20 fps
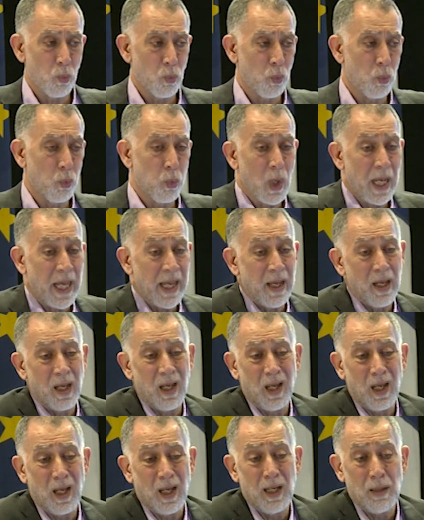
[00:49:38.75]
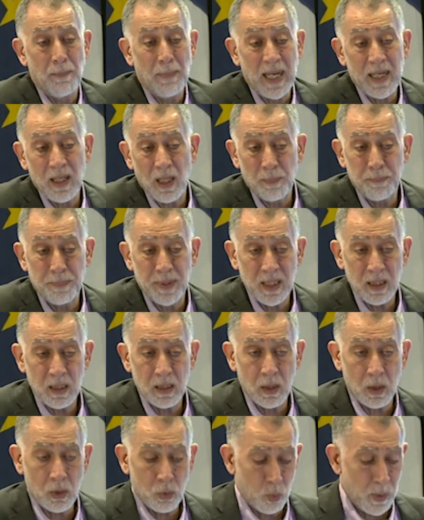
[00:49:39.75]
where, in my
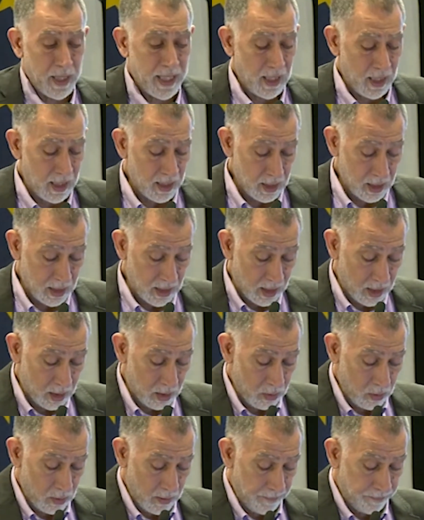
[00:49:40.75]
opinion, we are now,